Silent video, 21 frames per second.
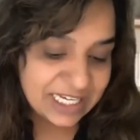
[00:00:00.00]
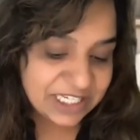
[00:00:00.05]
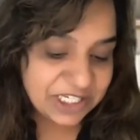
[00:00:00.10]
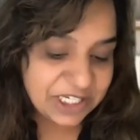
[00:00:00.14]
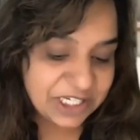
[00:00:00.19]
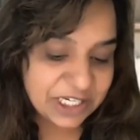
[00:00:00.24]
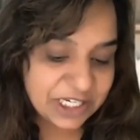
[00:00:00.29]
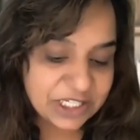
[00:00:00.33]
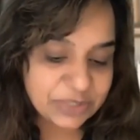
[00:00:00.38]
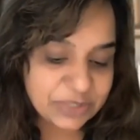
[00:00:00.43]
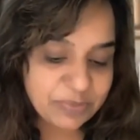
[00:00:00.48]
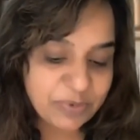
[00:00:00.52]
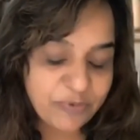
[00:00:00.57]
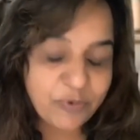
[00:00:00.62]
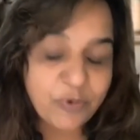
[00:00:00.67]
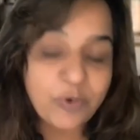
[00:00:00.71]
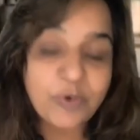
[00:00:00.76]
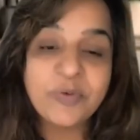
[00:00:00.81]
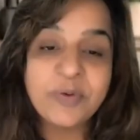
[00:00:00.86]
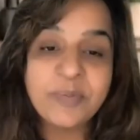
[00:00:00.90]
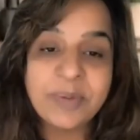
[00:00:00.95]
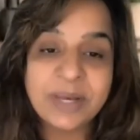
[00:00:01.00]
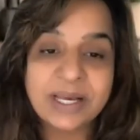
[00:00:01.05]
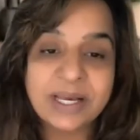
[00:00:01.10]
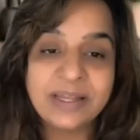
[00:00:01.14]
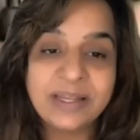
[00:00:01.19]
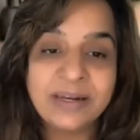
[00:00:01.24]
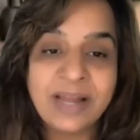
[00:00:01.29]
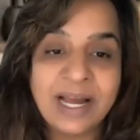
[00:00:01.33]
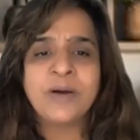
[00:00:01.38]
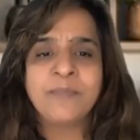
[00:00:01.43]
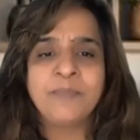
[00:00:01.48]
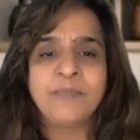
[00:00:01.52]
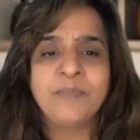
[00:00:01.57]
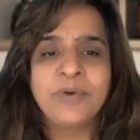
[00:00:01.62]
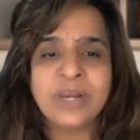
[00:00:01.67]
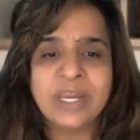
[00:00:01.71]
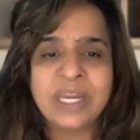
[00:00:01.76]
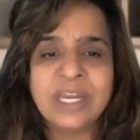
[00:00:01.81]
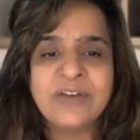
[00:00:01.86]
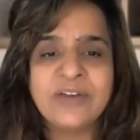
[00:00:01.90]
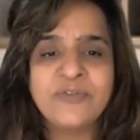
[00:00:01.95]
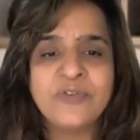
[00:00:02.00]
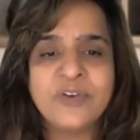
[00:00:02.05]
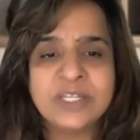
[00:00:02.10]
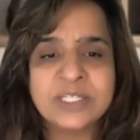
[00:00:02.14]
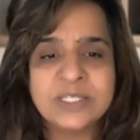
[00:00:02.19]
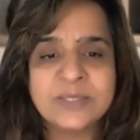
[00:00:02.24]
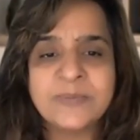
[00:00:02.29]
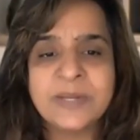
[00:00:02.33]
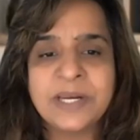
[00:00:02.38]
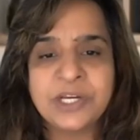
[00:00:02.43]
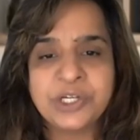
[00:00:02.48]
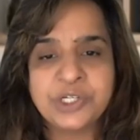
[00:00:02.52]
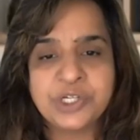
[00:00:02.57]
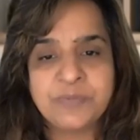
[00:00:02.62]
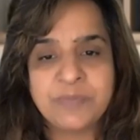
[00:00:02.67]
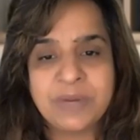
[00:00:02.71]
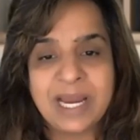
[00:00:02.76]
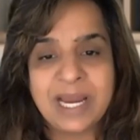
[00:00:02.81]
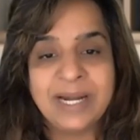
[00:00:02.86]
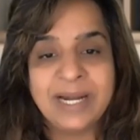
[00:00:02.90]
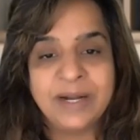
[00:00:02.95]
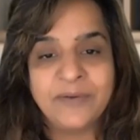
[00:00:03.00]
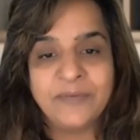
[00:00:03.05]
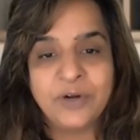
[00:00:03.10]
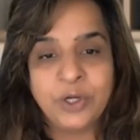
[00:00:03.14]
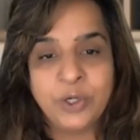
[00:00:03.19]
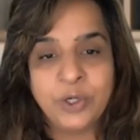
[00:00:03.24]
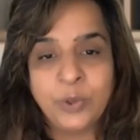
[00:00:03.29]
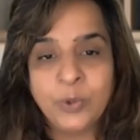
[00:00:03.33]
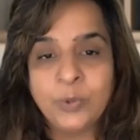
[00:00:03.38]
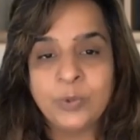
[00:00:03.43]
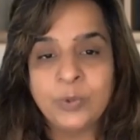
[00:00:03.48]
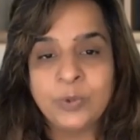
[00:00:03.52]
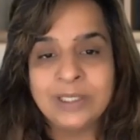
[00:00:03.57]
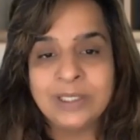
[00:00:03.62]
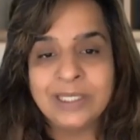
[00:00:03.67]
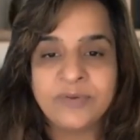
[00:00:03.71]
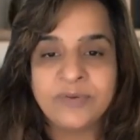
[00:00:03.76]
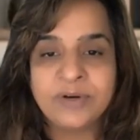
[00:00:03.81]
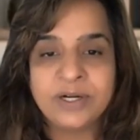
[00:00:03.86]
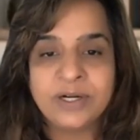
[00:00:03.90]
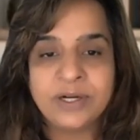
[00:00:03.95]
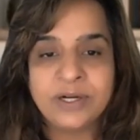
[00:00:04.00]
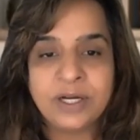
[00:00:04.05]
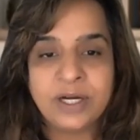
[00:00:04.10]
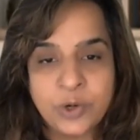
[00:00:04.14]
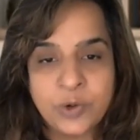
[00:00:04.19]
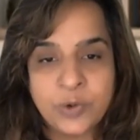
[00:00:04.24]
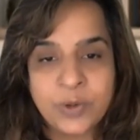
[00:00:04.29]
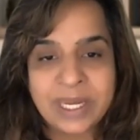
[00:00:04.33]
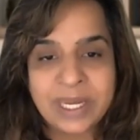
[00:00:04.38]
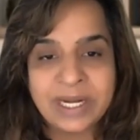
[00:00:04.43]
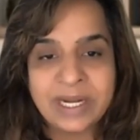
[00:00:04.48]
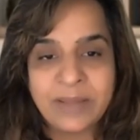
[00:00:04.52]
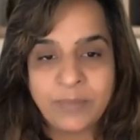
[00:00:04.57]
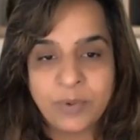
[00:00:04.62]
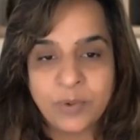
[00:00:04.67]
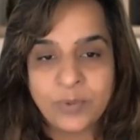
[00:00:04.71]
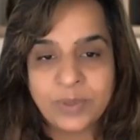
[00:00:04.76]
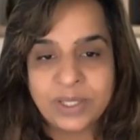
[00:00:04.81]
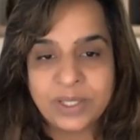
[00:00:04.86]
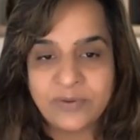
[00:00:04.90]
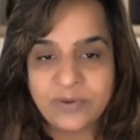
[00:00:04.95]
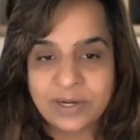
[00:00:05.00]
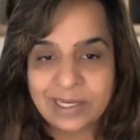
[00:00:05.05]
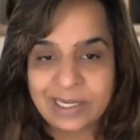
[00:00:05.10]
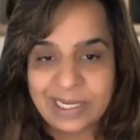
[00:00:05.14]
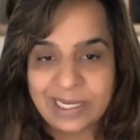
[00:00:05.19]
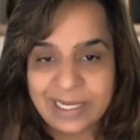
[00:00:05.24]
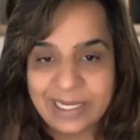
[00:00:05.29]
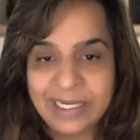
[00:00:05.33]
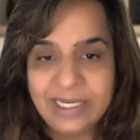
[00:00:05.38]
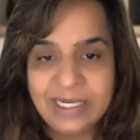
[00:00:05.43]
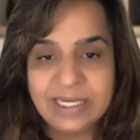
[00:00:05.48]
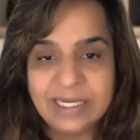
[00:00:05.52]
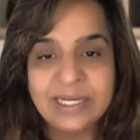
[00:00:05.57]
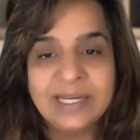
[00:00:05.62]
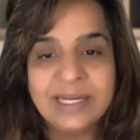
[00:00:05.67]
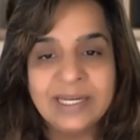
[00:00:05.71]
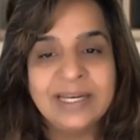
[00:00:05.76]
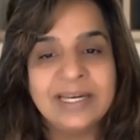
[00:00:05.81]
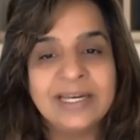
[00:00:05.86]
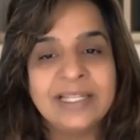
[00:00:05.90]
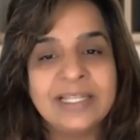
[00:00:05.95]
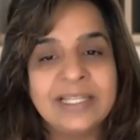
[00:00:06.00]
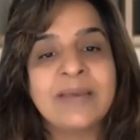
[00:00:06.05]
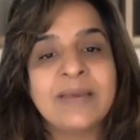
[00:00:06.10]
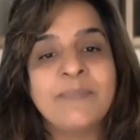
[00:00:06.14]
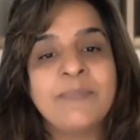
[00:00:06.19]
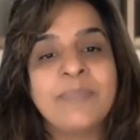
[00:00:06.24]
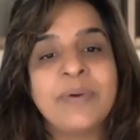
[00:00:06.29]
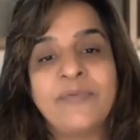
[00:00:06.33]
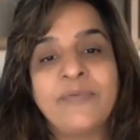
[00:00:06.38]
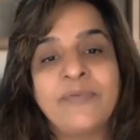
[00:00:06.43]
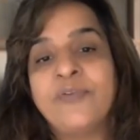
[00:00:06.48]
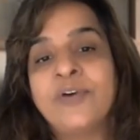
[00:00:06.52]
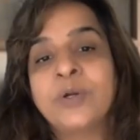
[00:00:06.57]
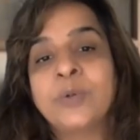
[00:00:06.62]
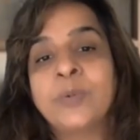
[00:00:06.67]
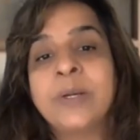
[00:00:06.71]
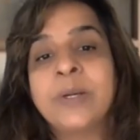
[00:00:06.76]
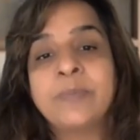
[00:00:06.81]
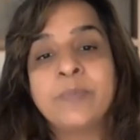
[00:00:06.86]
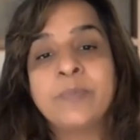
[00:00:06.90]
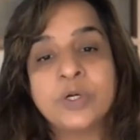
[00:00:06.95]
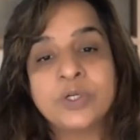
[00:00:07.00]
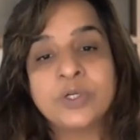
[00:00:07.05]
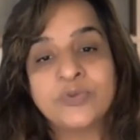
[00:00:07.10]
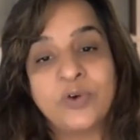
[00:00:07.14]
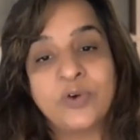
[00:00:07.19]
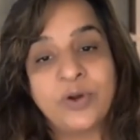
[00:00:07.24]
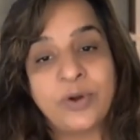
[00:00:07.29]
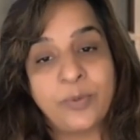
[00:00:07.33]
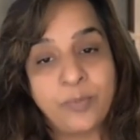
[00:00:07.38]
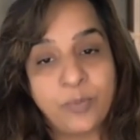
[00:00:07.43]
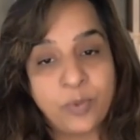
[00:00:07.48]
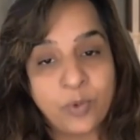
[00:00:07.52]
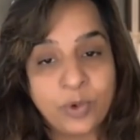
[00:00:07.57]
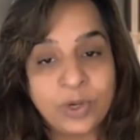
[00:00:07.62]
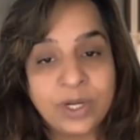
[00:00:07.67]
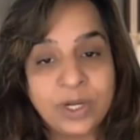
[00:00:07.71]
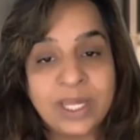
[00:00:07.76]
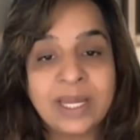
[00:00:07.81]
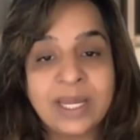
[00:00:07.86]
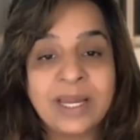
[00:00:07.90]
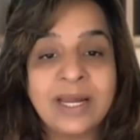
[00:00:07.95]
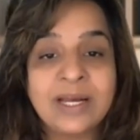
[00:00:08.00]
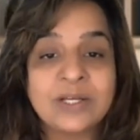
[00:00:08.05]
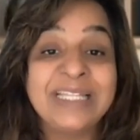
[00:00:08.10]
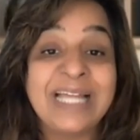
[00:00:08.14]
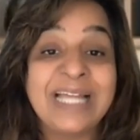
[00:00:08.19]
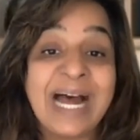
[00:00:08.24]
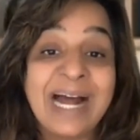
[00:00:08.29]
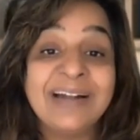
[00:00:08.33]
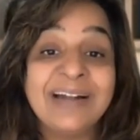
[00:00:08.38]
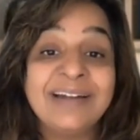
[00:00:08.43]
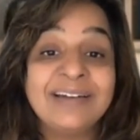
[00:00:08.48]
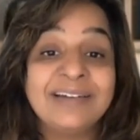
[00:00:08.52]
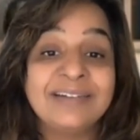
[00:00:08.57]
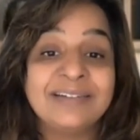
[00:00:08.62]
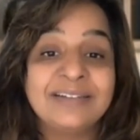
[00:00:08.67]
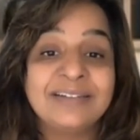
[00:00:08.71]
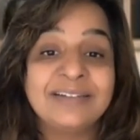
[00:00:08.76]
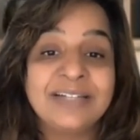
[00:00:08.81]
Just before we begin, a brief inspiration behind our tool. We were doing a demo with our client. They preferred QuickBooks for reporting. That